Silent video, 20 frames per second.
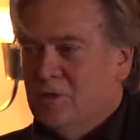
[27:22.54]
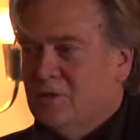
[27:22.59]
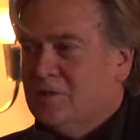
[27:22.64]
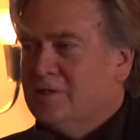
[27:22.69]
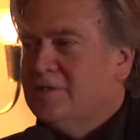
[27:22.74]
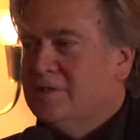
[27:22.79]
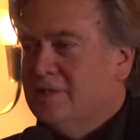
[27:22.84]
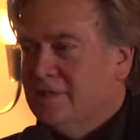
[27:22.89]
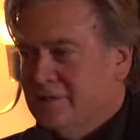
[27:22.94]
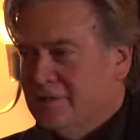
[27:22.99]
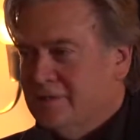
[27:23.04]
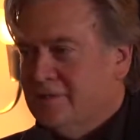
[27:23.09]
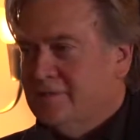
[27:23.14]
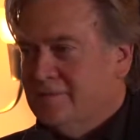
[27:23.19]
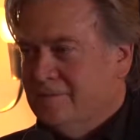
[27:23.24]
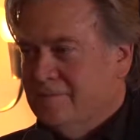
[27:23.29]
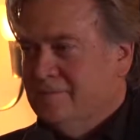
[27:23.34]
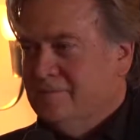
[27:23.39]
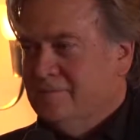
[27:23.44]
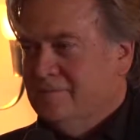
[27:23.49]
You're a citizen.
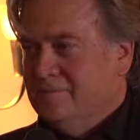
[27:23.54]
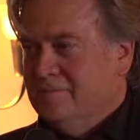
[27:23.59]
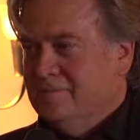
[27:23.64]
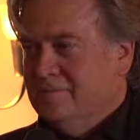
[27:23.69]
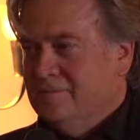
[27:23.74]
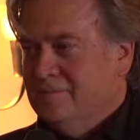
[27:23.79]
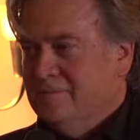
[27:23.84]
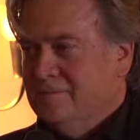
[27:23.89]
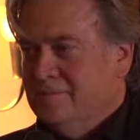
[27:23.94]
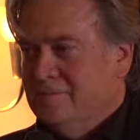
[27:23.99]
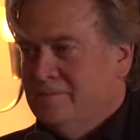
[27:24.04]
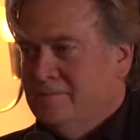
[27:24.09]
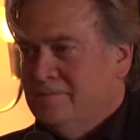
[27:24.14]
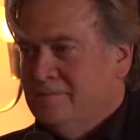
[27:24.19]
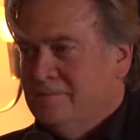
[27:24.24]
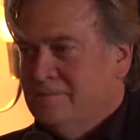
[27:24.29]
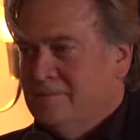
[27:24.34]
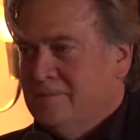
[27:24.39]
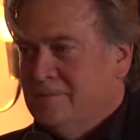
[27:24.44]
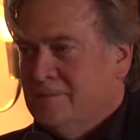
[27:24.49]

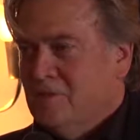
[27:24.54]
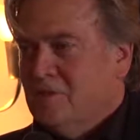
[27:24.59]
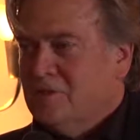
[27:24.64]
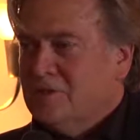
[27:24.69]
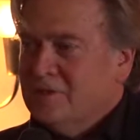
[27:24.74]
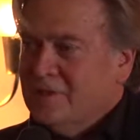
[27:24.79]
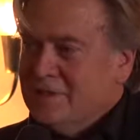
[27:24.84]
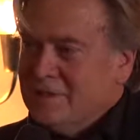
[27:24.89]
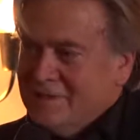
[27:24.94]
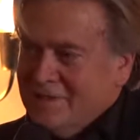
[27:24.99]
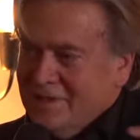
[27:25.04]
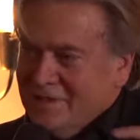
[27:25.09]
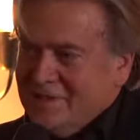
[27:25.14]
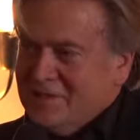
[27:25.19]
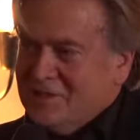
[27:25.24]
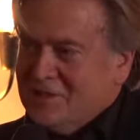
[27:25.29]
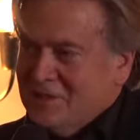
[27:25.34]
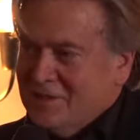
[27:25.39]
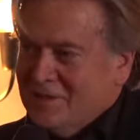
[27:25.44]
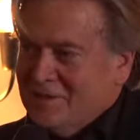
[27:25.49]
Because as a
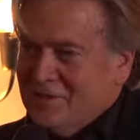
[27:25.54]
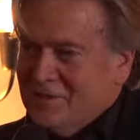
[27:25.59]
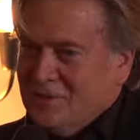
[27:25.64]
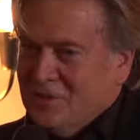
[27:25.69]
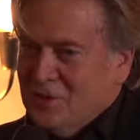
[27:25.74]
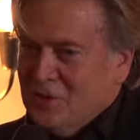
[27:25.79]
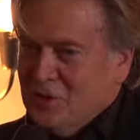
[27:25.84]
citizen,